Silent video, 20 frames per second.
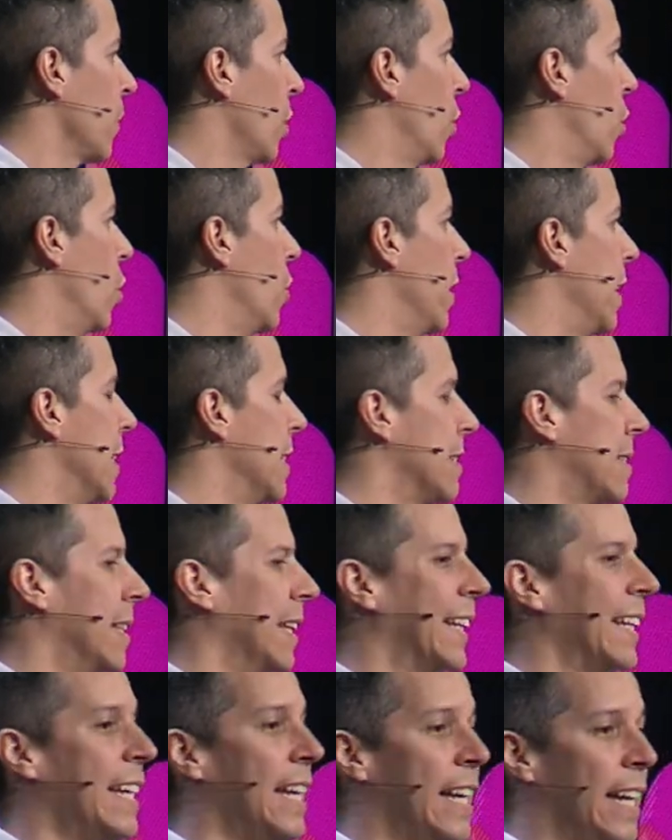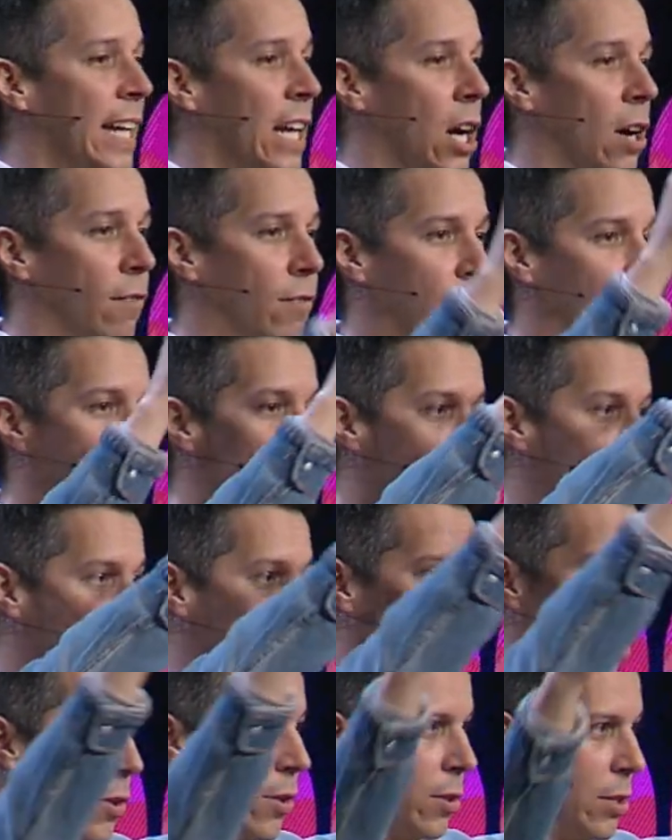who is the king of the
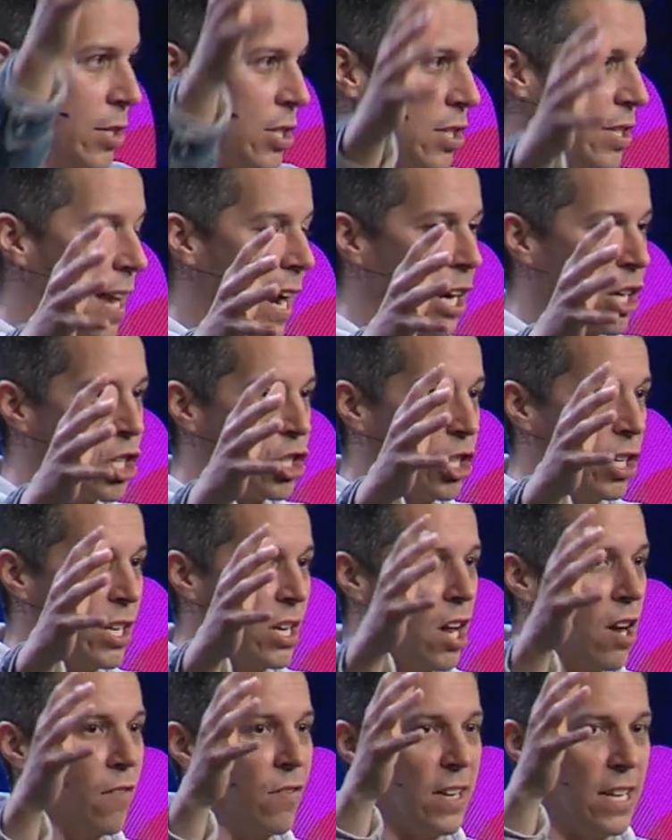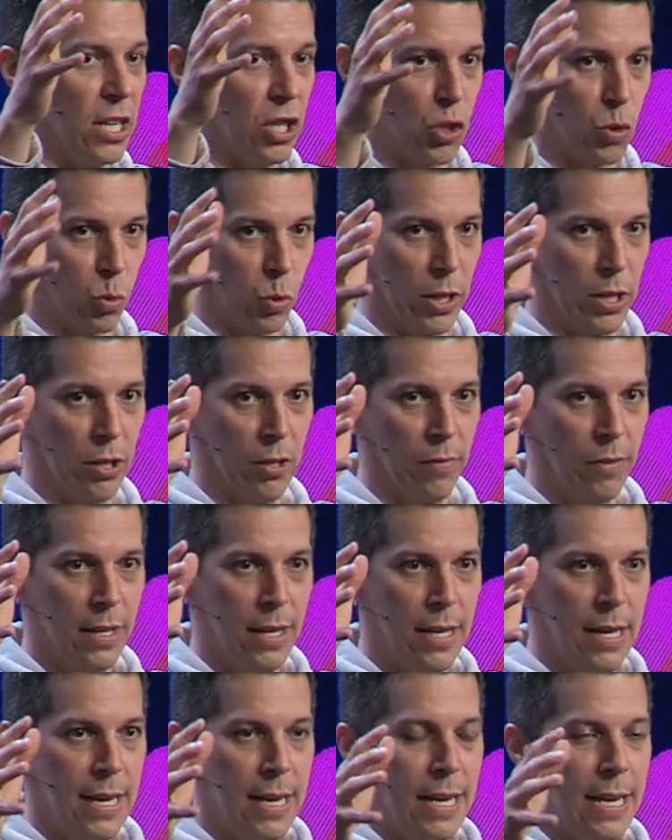northern section of Israel.
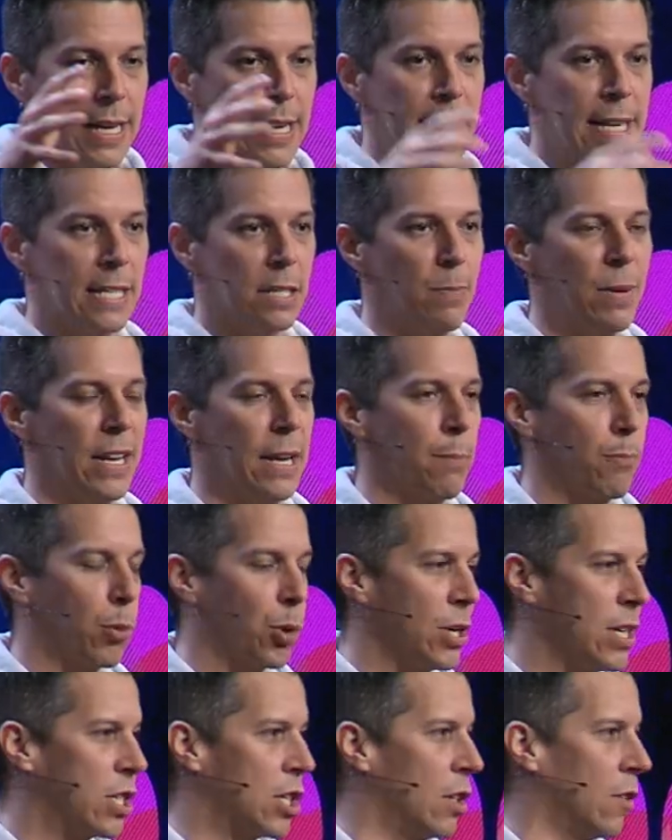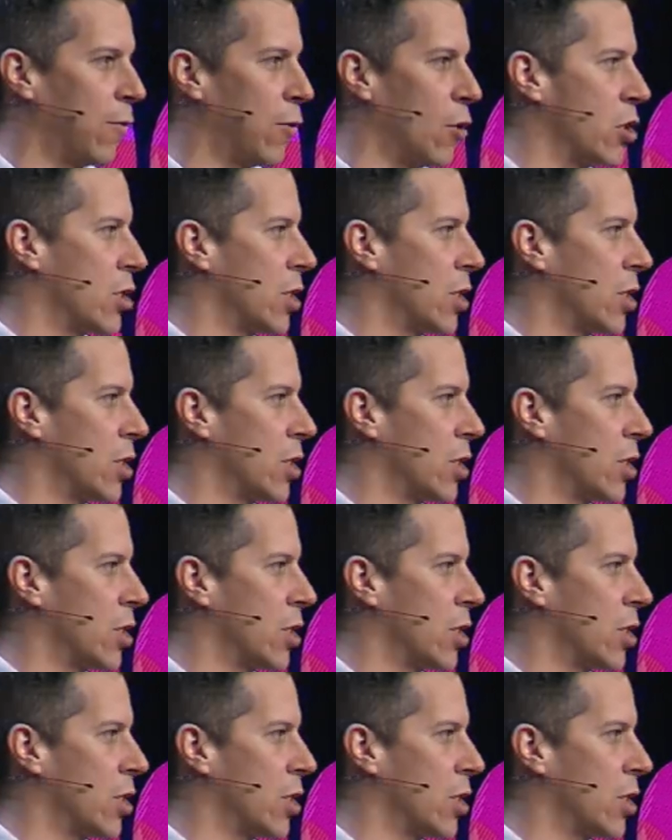He has been in prison for